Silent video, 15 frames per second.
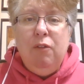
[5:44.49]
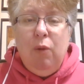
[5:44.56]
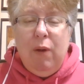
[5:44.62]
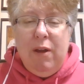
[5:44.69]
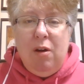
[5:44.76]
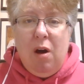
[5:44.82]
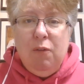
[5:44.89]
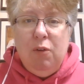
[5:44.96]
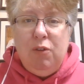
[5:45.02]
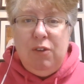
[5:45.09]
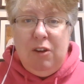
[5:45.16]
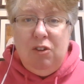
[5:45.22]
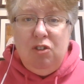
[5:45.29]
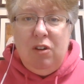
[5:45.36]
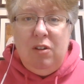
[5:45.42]
of great
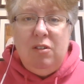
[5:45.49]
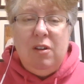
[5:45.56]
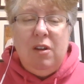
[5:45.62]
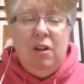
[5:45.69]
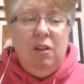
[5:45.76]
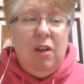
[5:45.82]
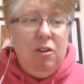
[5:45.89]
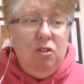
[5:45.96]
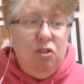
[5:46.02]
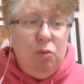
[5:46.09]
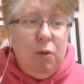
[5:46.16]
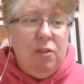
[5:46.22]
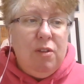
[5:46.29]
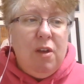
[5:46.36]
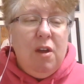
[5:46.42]
conversations and a
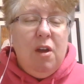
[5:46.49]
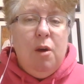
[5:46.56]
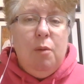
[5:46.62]
lunch with